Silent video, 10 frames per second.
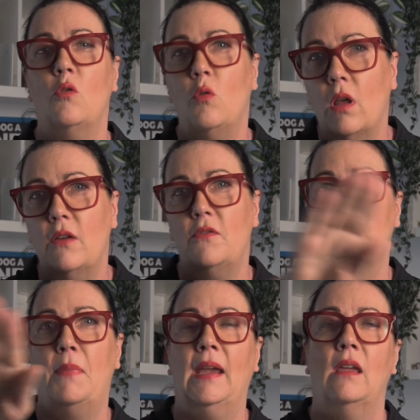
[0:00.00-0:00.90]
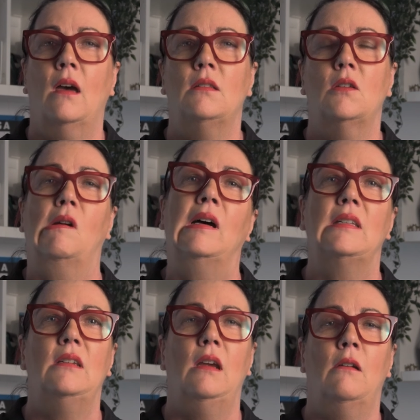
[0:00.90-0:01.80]
all over the backyard's
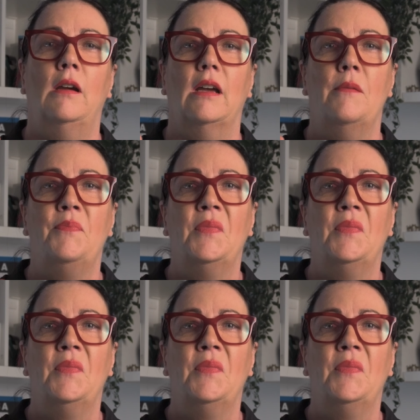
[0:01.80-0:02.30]
grassed area.